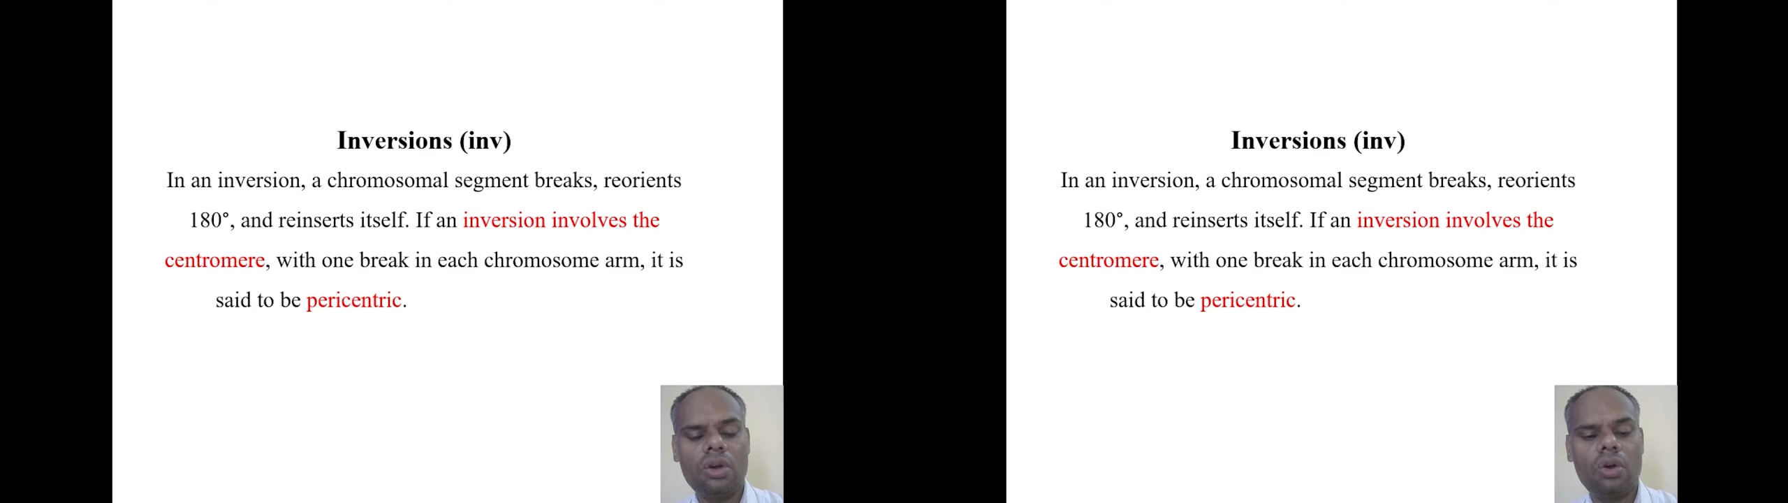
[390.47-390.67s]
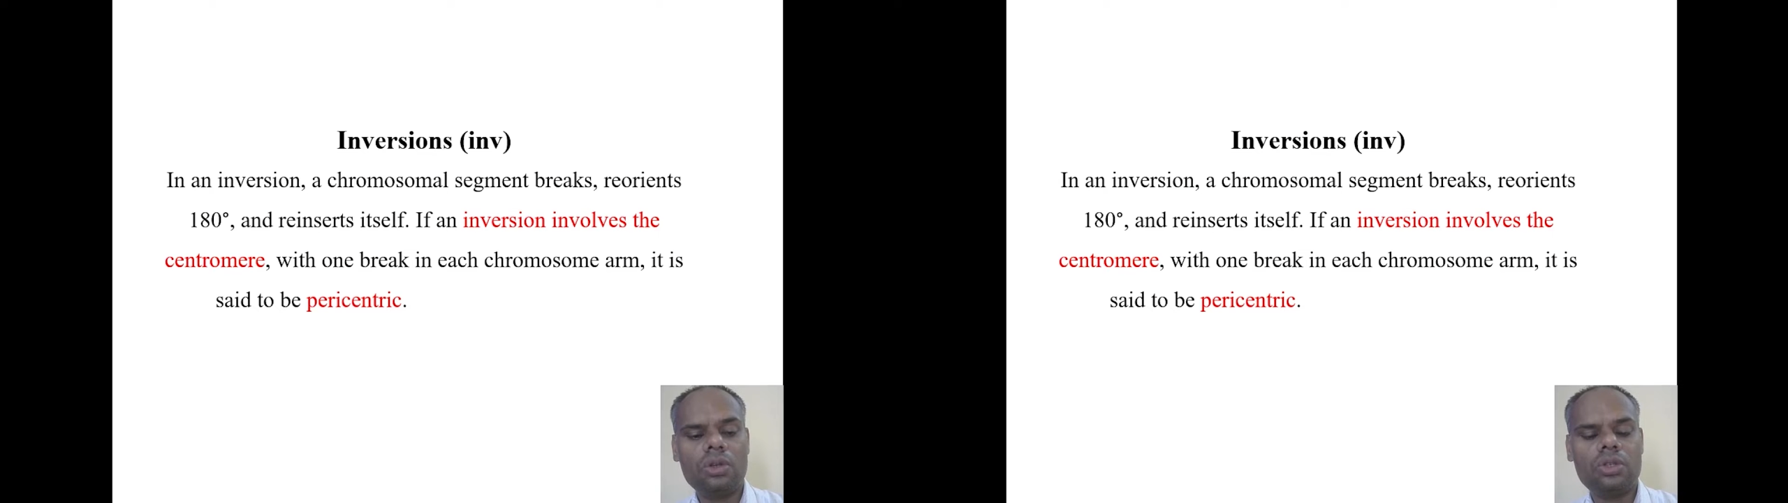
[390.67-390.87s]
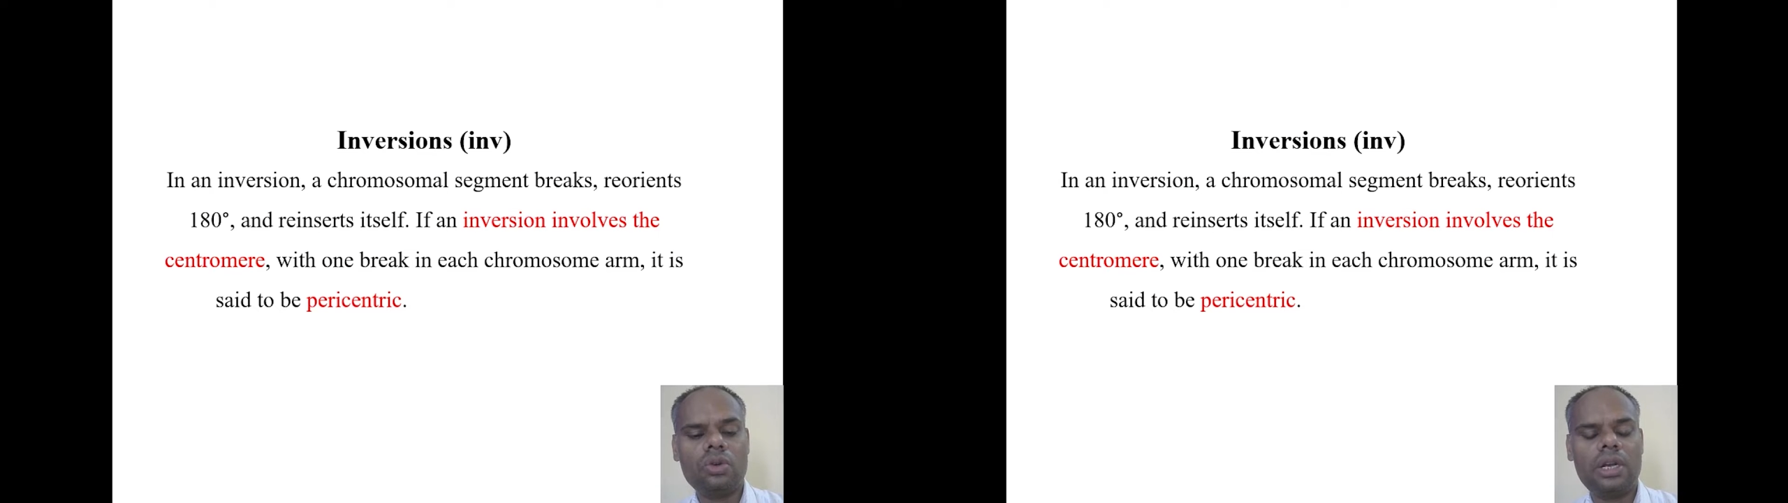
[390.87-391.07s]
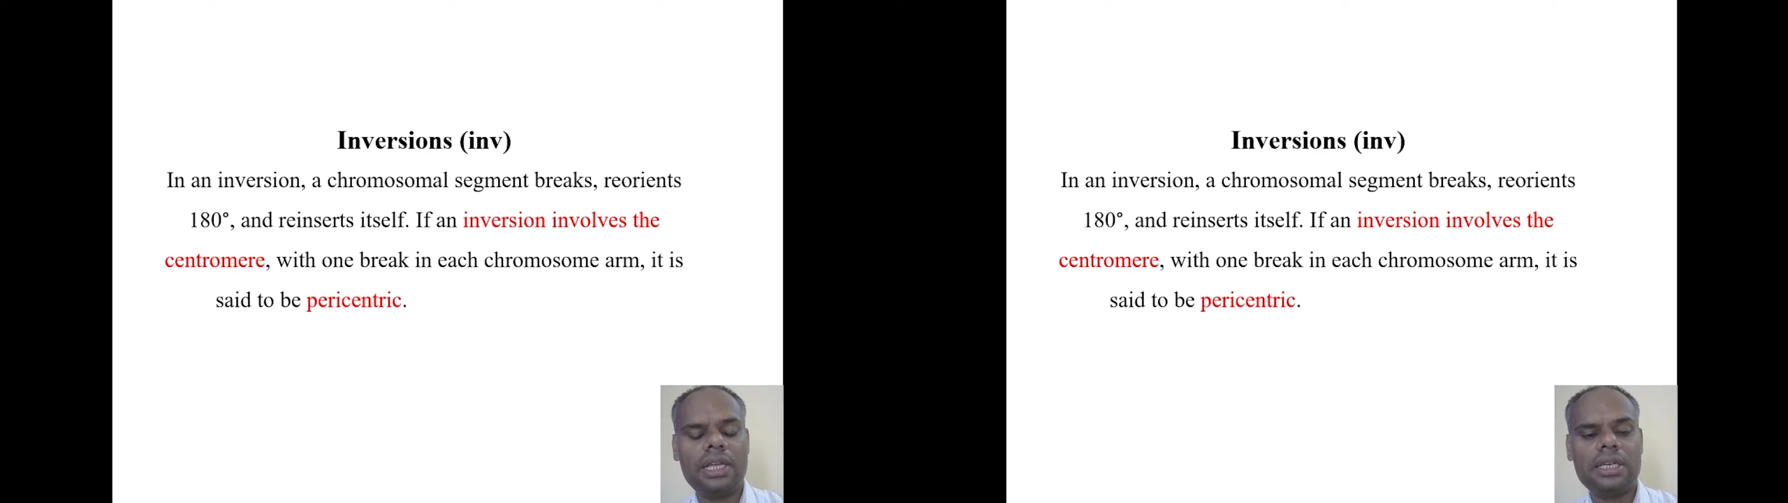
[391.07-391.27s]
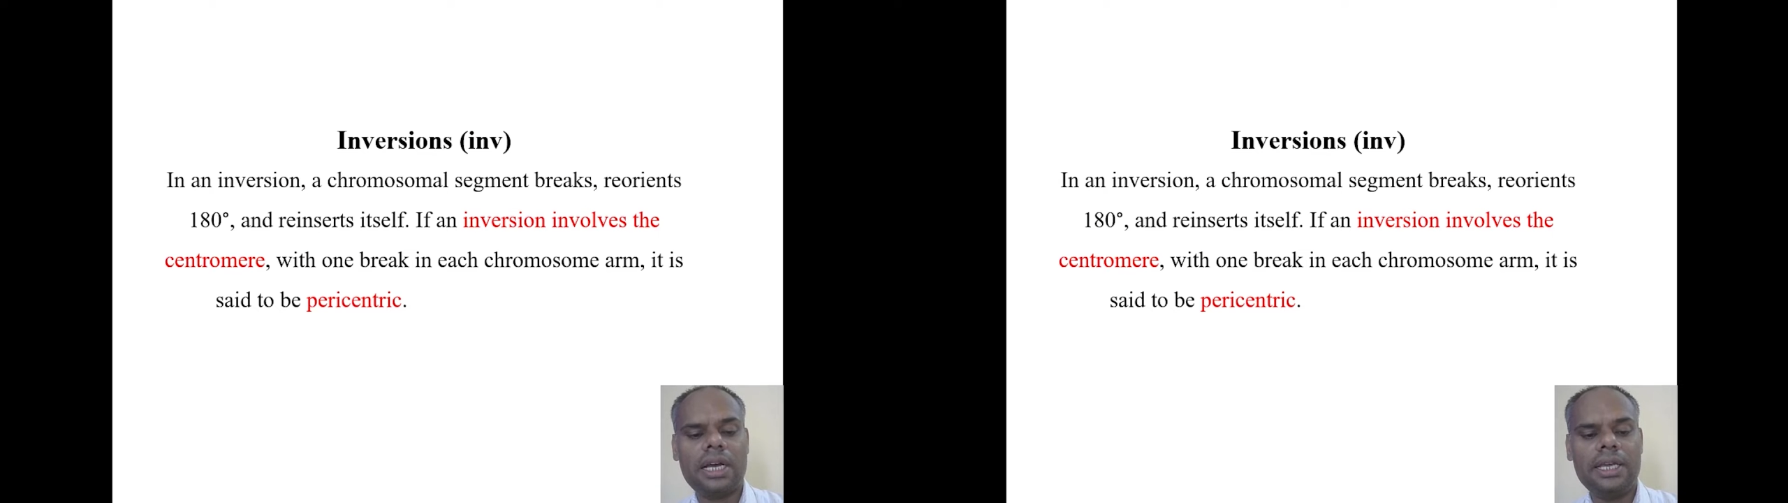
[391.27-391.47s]
also known
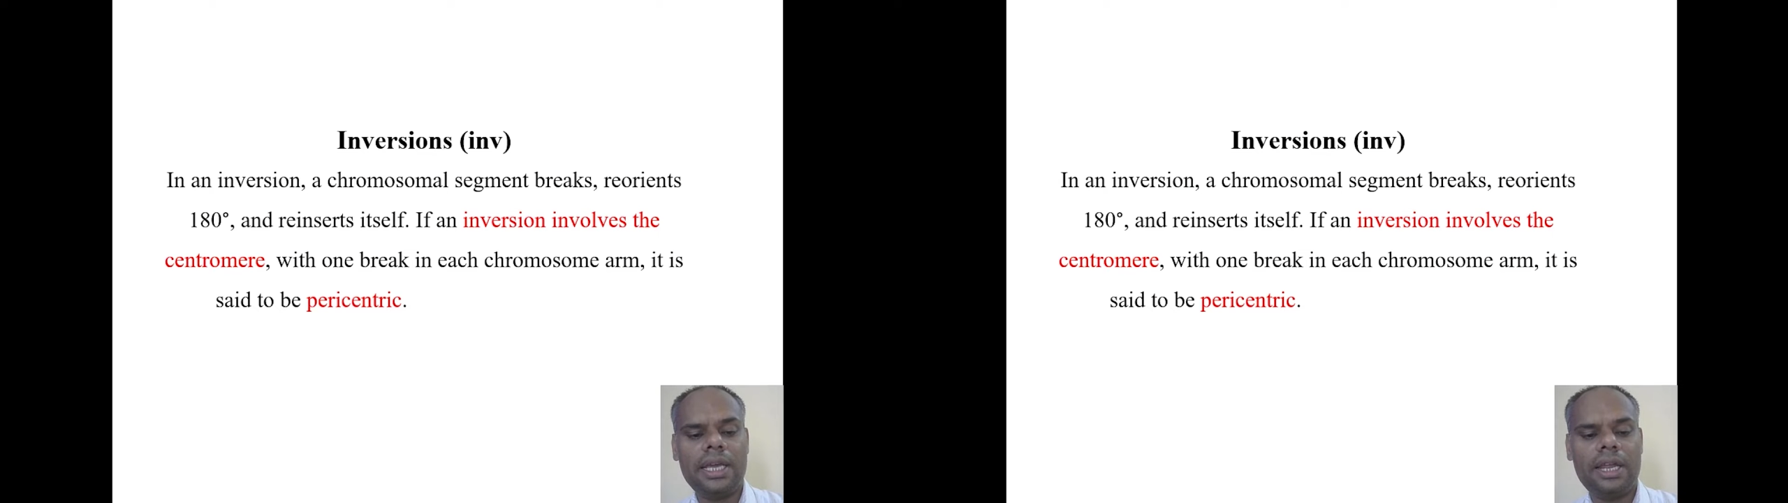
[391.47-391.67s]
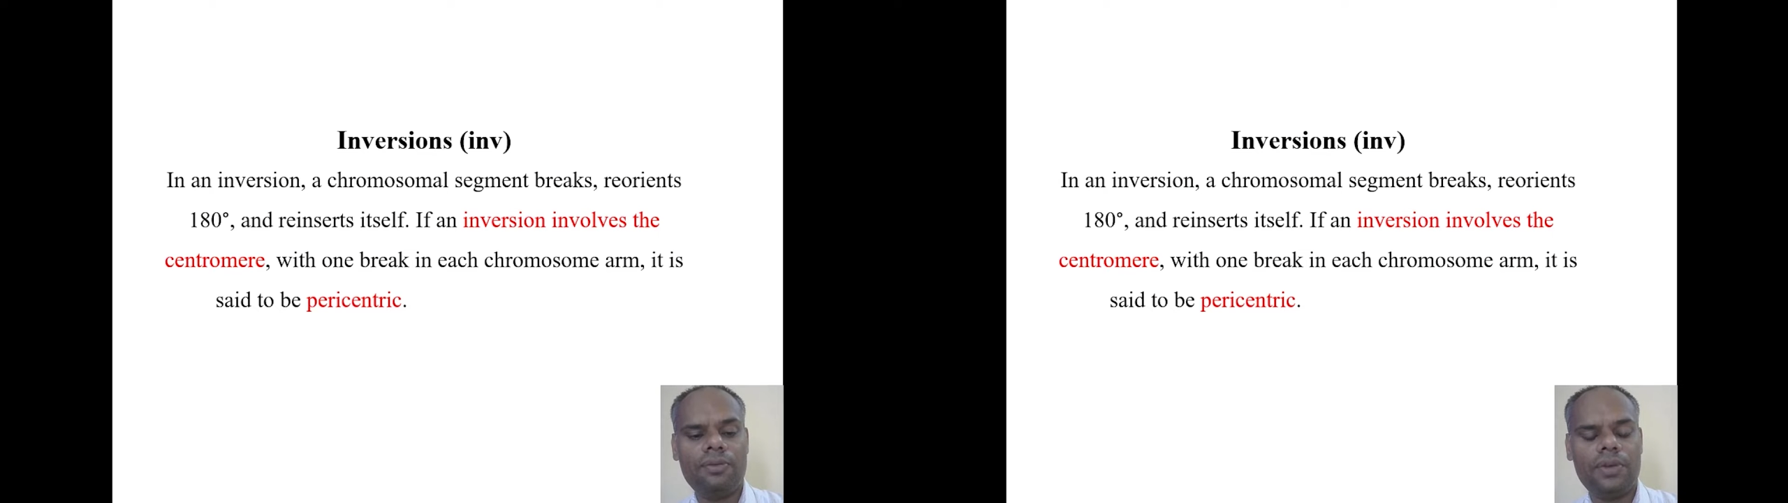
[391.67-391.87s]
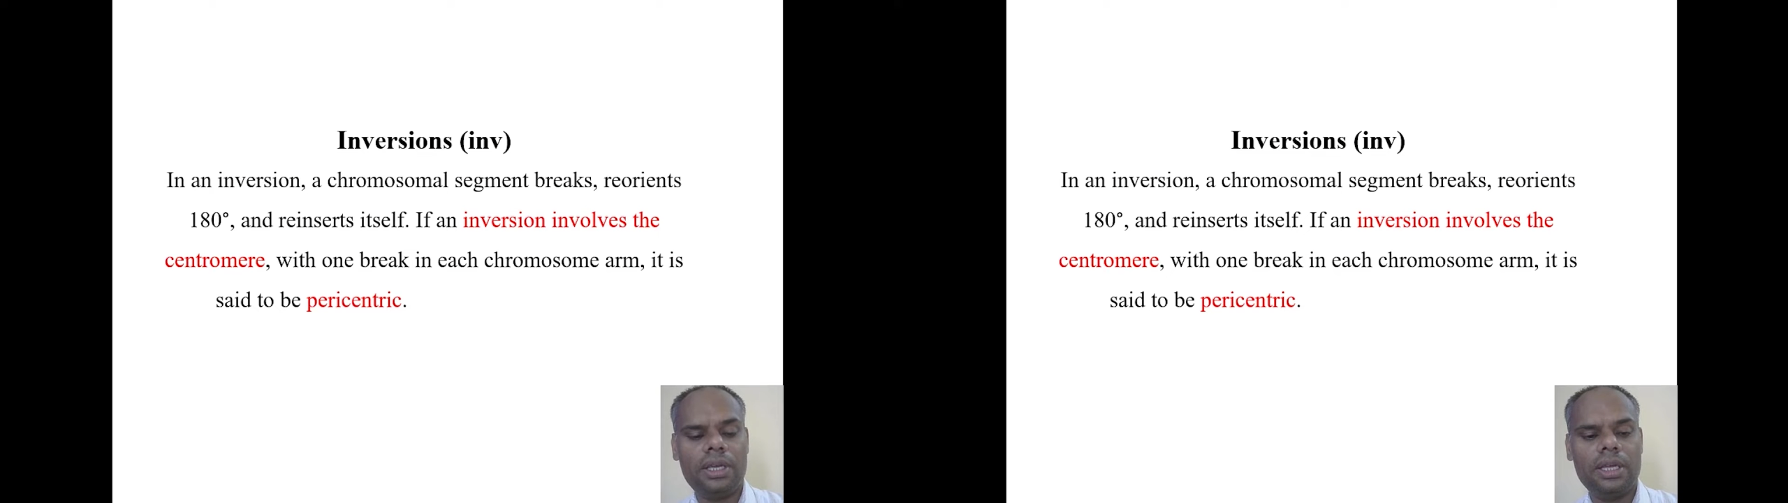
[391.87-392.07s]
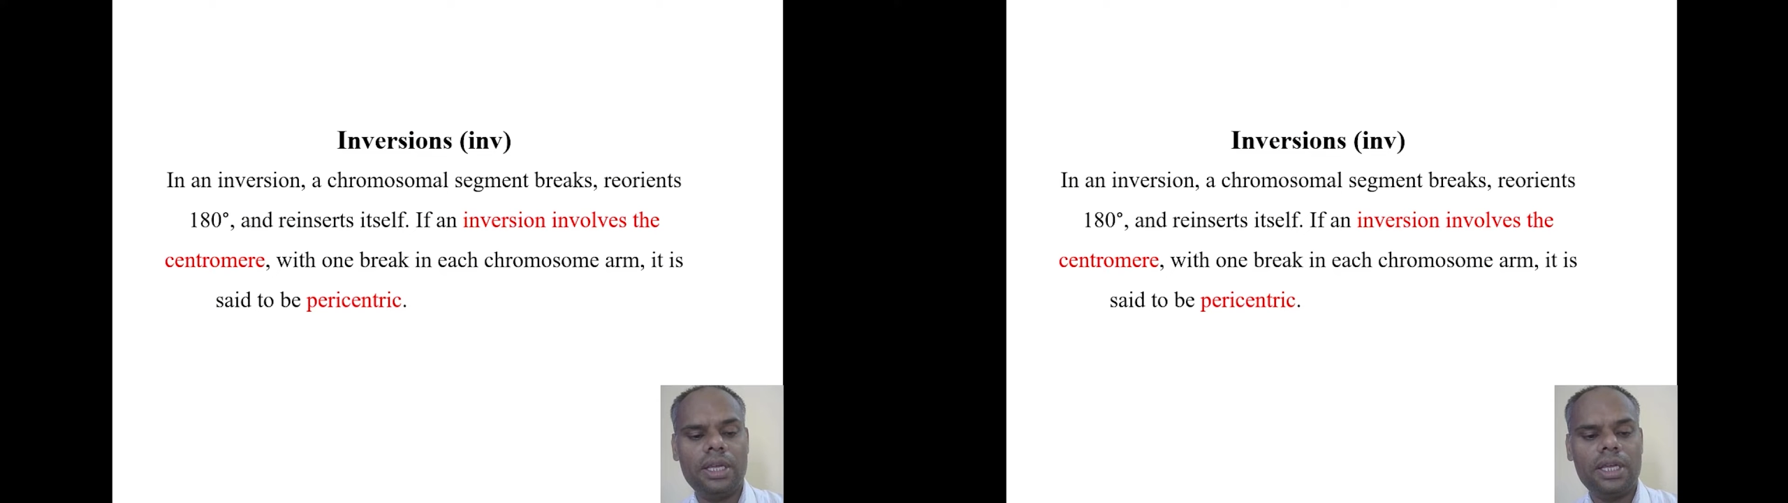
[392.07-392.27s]
as INV.